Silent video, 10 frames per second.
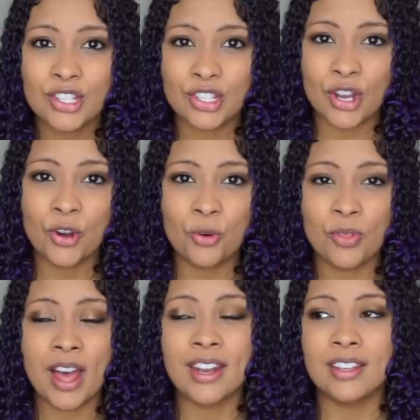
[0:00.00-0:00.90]
So
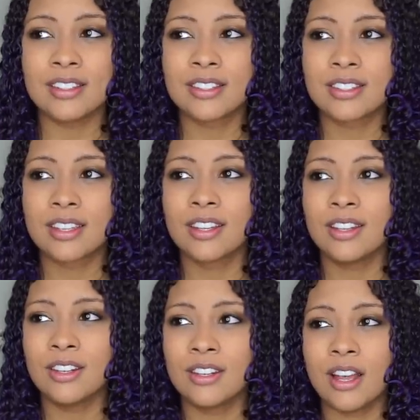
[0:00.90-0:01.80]
that is
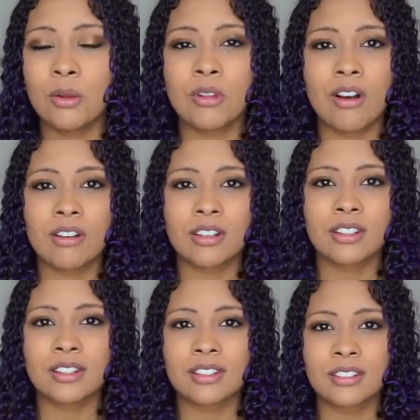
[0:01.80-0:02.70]
no
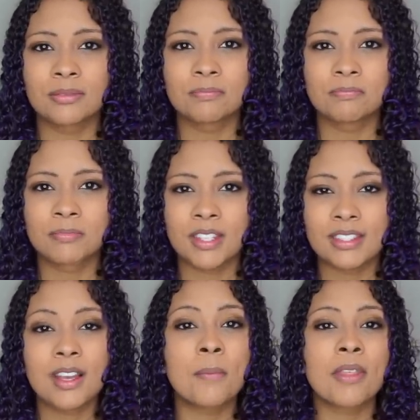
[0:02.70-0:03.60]
longer
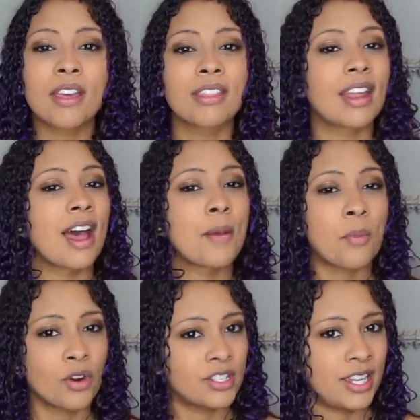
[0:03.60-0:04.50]
something that I
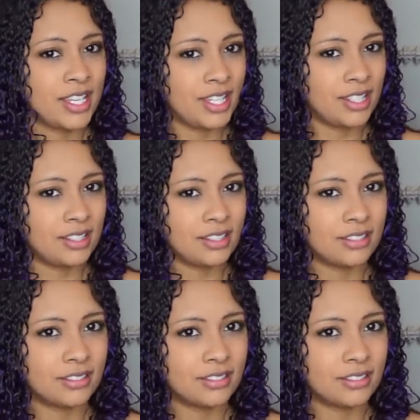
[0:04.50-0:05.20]
partake in.